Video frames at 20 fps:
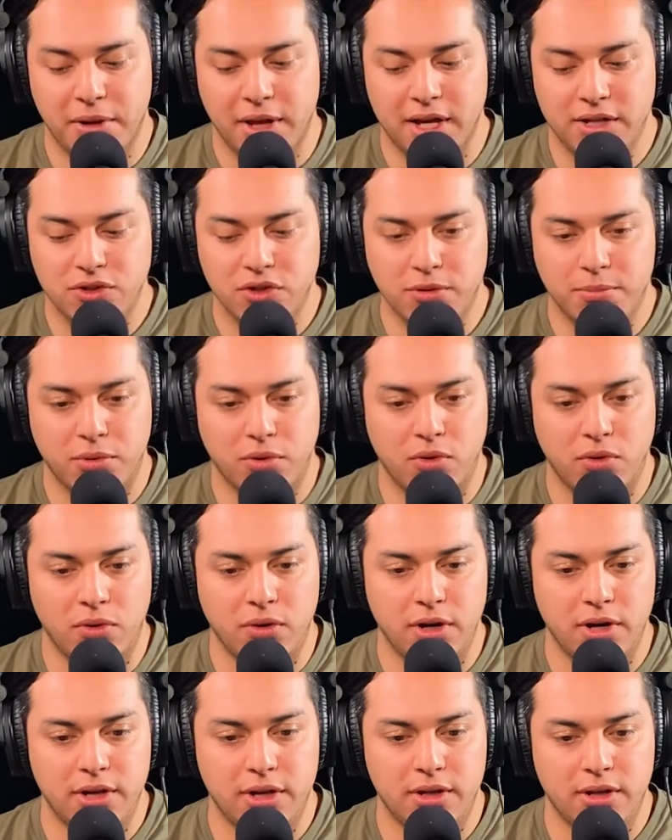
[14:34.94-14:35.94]

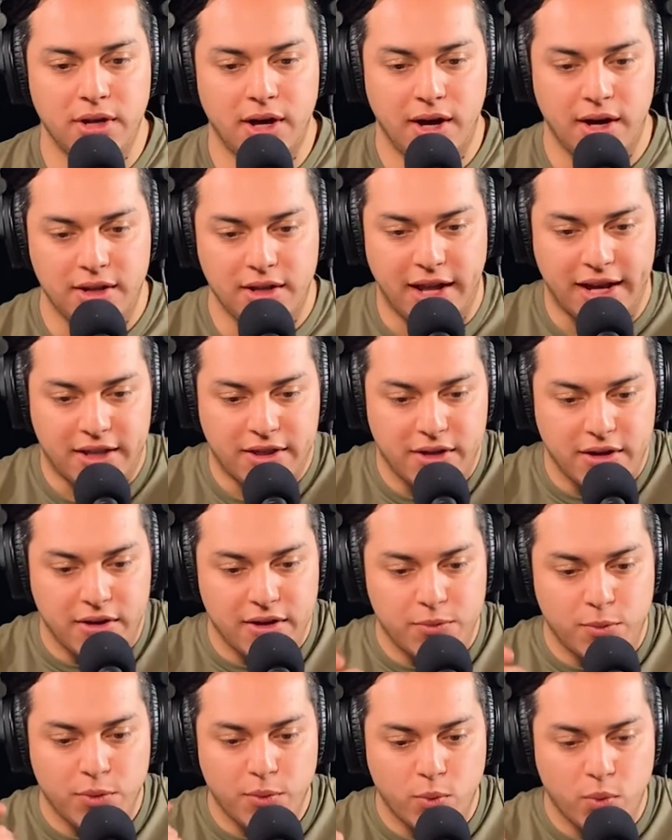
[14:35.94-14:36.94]
pleasurable. Uh, like the
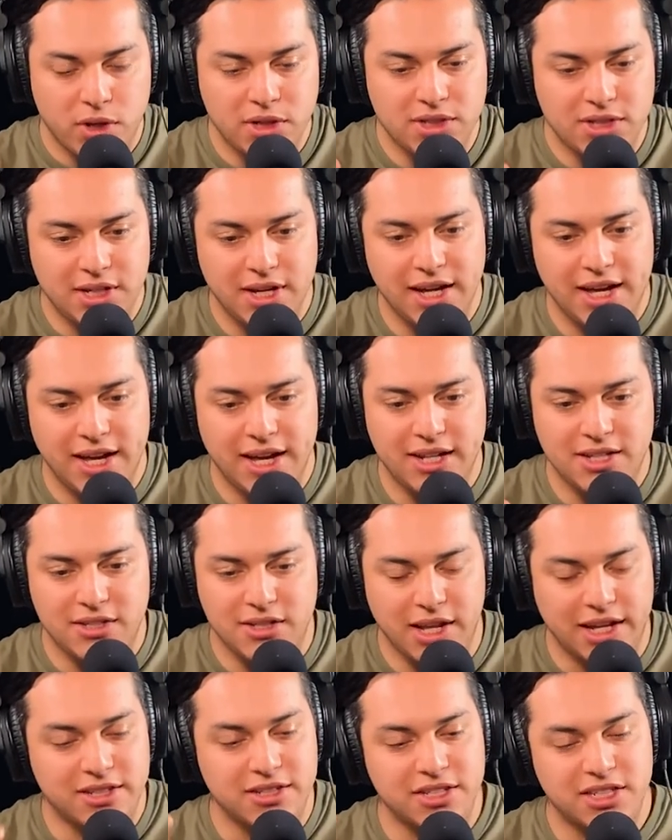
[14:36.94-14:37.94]
once it hits,
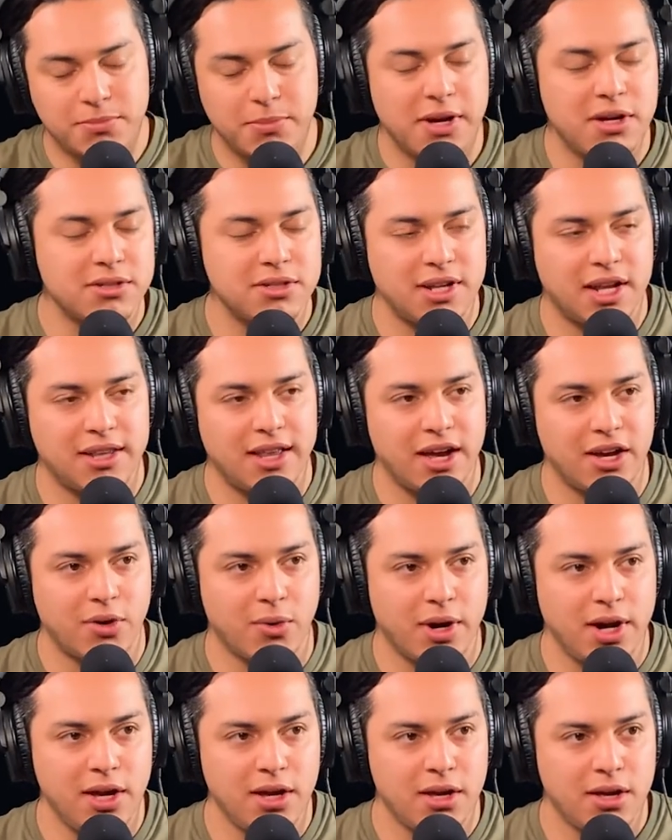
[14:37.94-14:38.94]
like the smell's not that
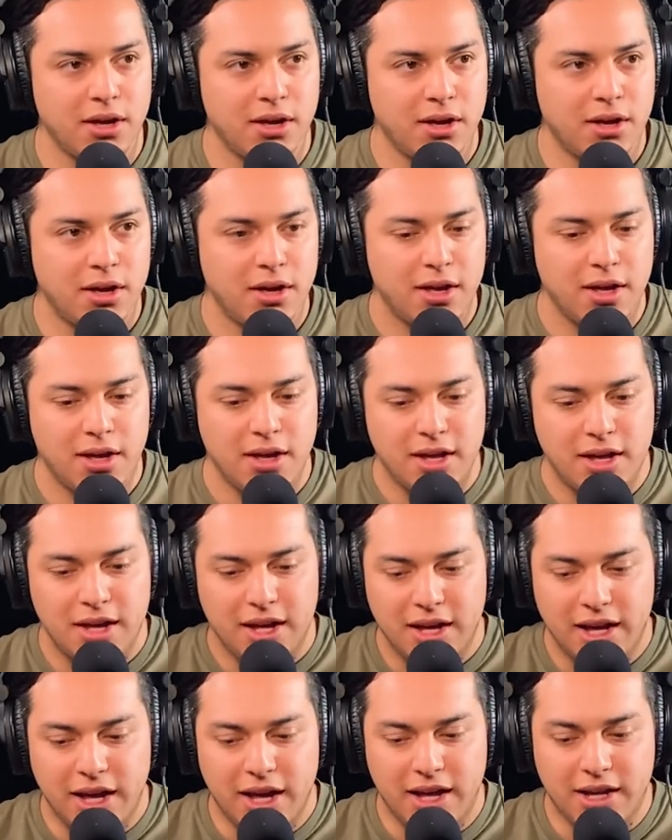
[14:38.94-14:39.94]
great.
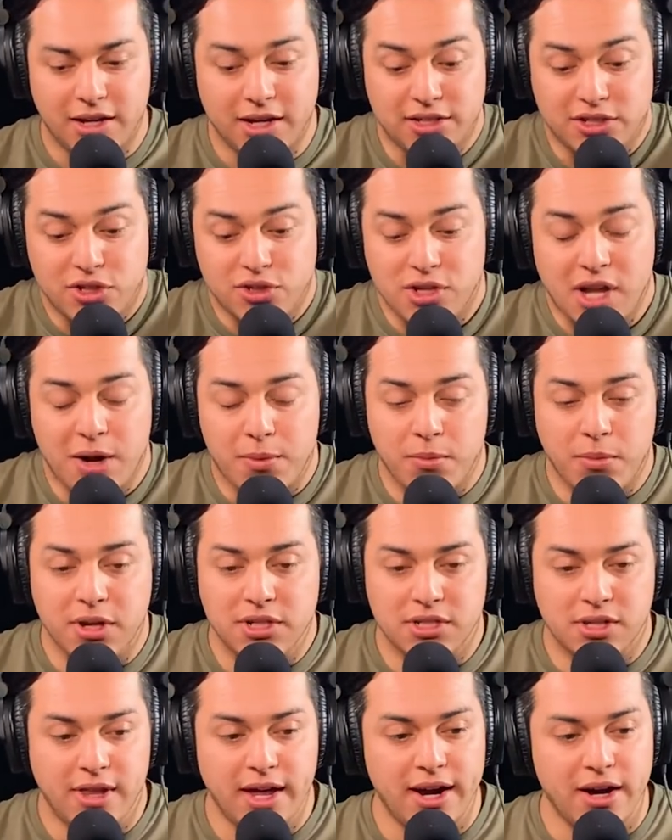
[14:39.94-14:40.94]
Because there's not
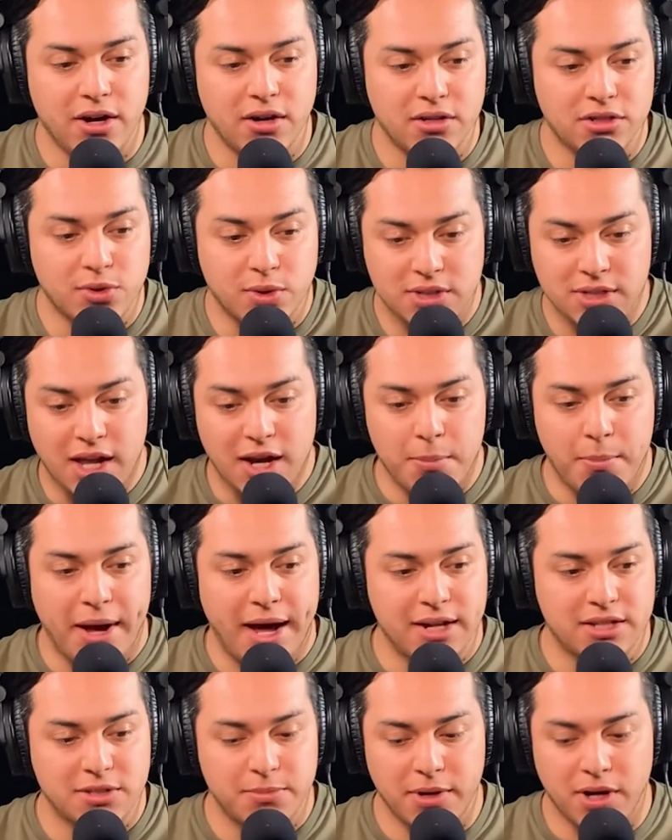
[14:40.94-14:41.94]
much there, so it's not a
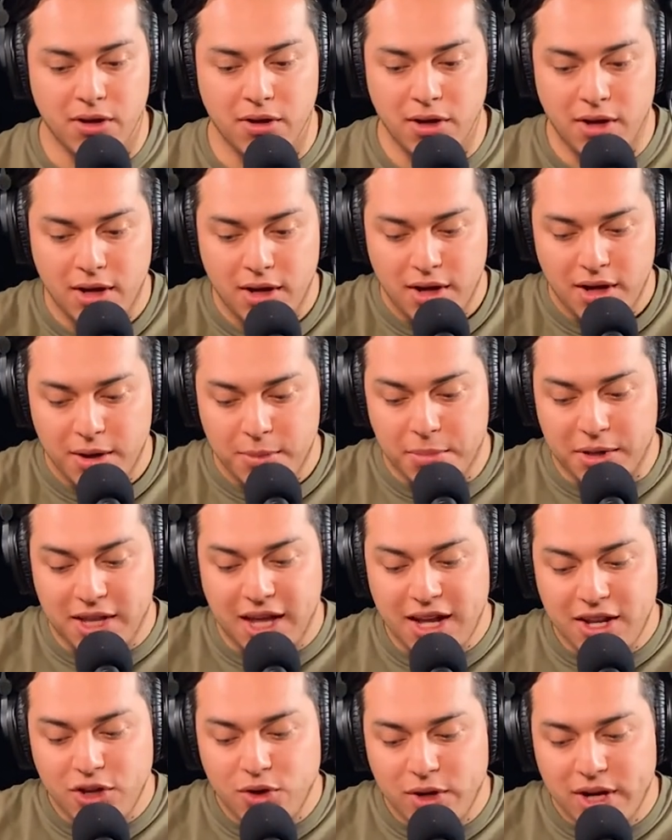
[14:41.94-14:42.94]
bad smell. But
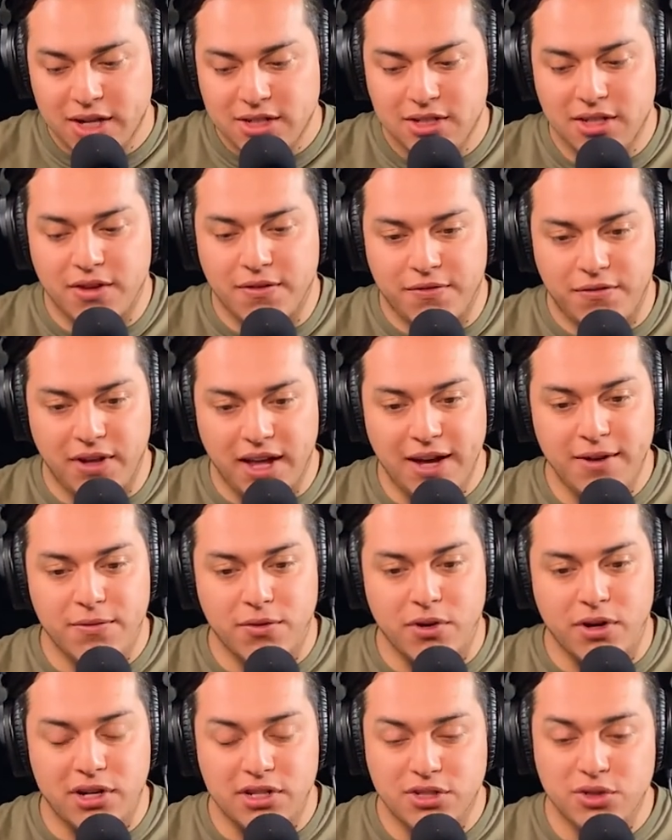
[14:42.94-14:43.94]
then you get to the
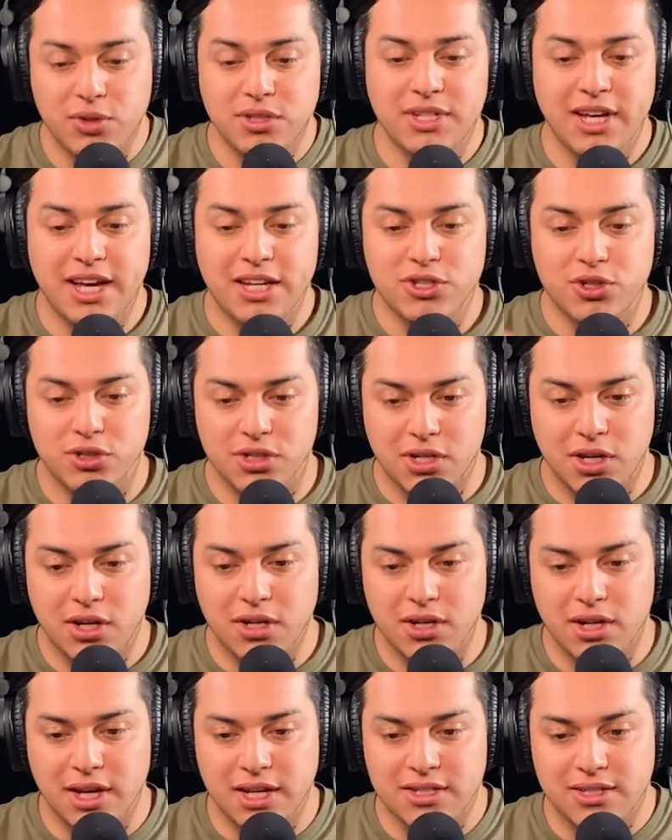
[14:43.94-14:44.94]
flavor, and as soon as it hits your
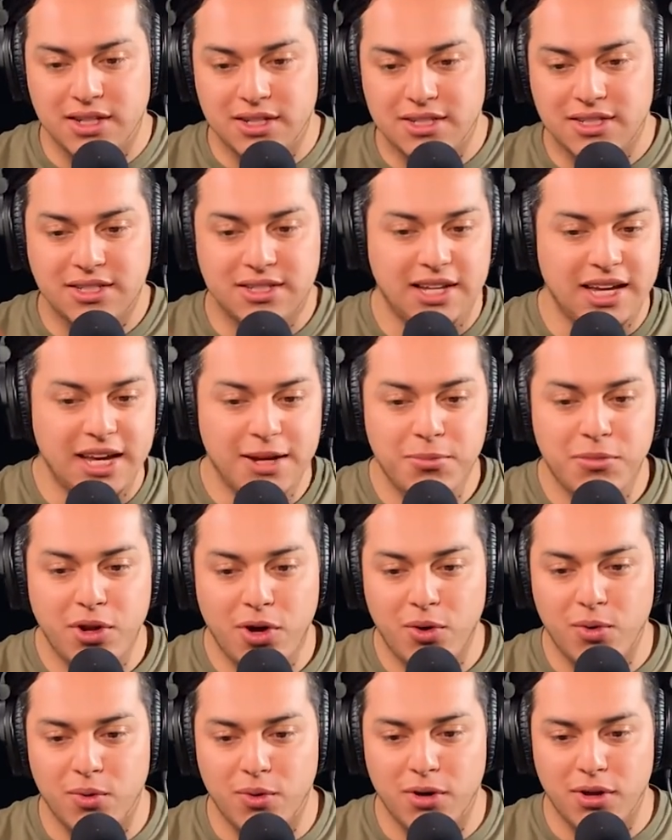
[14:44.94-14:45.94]
tongue, it's the same
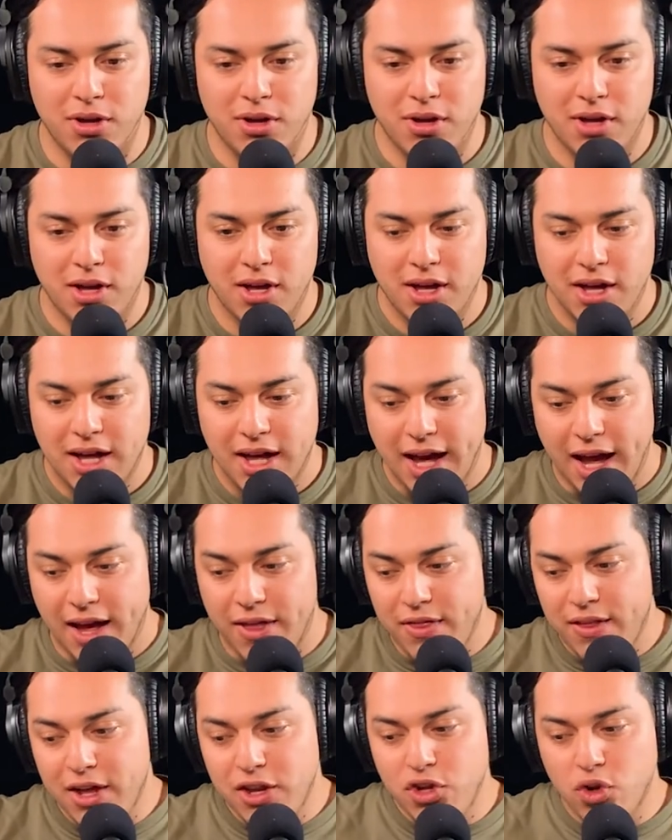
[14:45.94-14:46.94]
note. Mm-hmm.
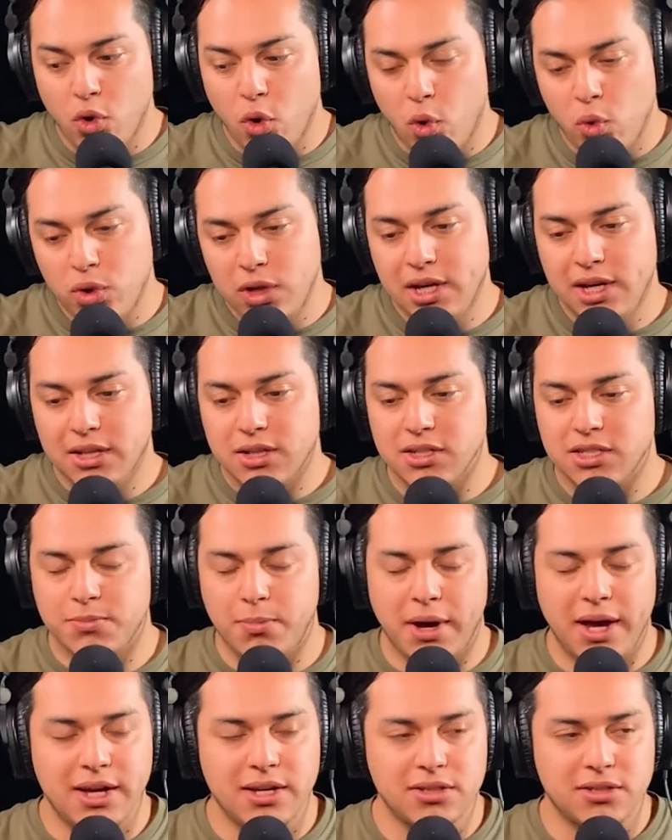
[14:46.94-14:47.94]
And then you only get the
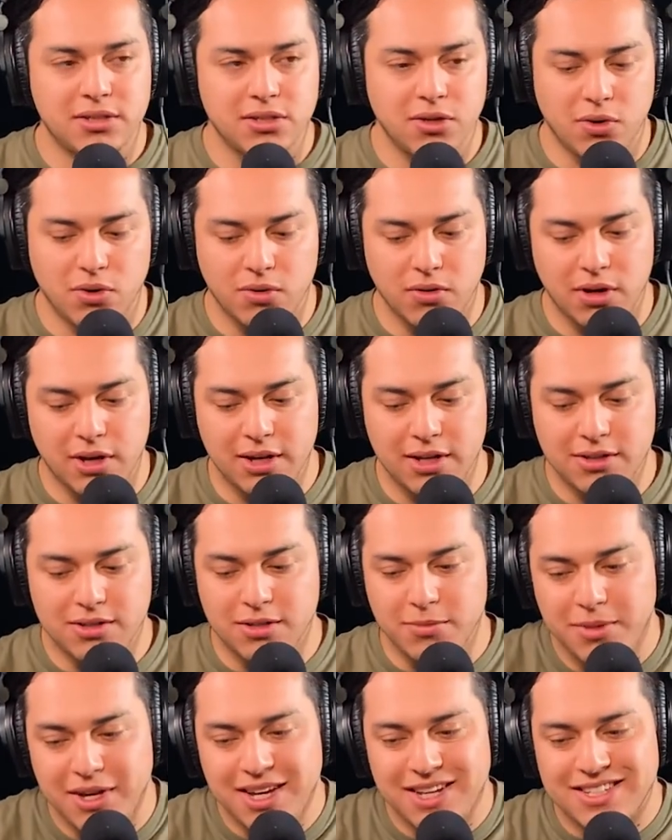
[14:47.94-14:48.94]
spice. So it,
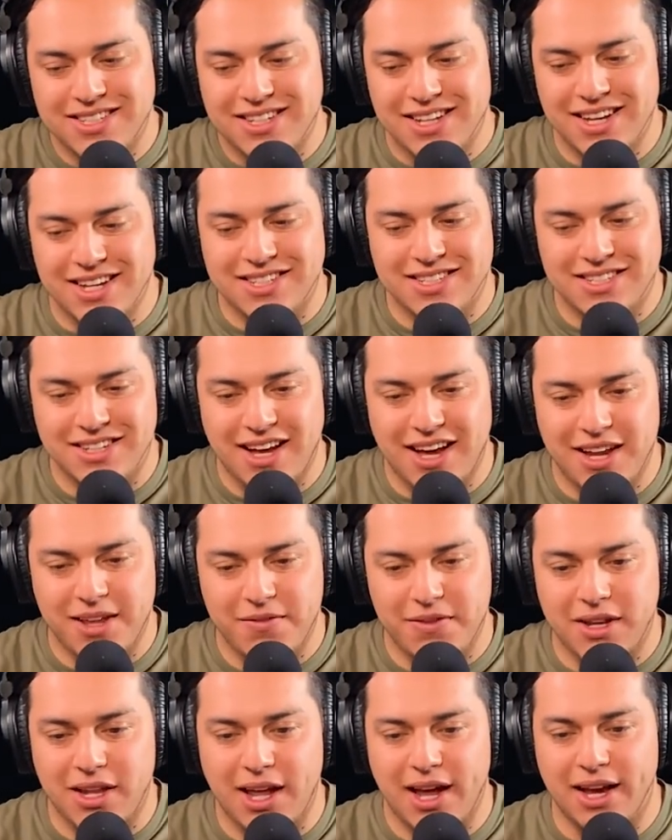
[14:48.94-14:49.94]
to me, it's it's not
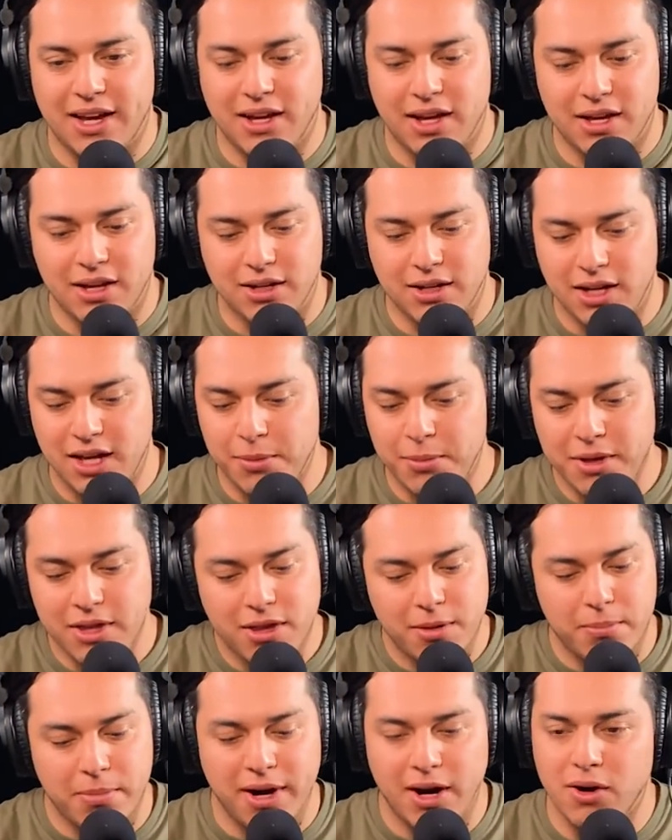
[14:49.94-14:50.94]
even like, give me
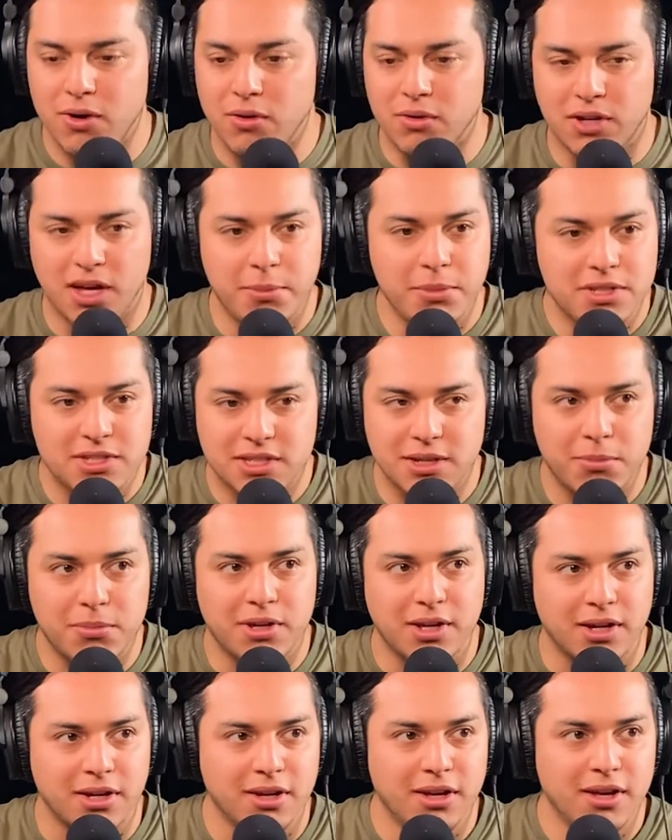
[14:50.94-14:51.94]
the barrel, give me
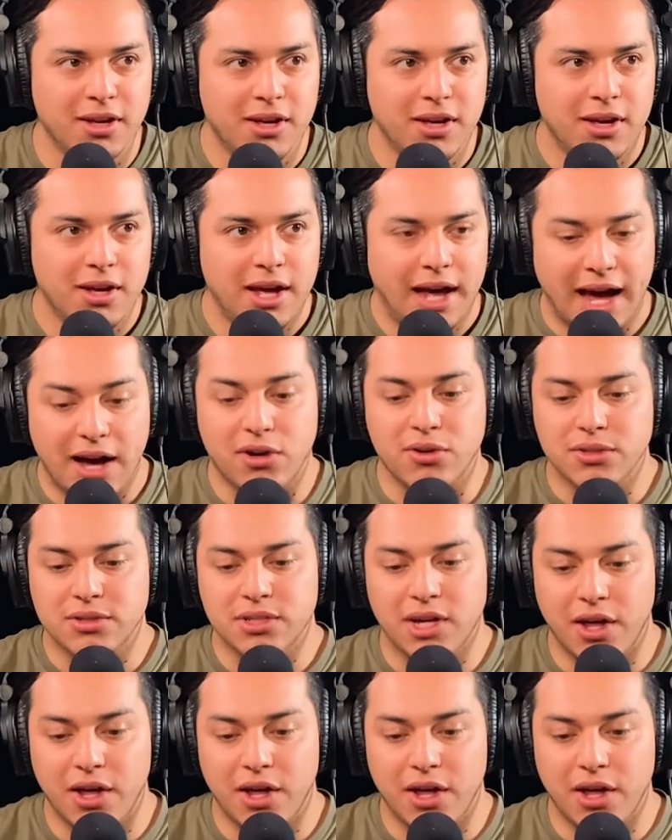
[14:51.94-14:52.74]
something yeah. else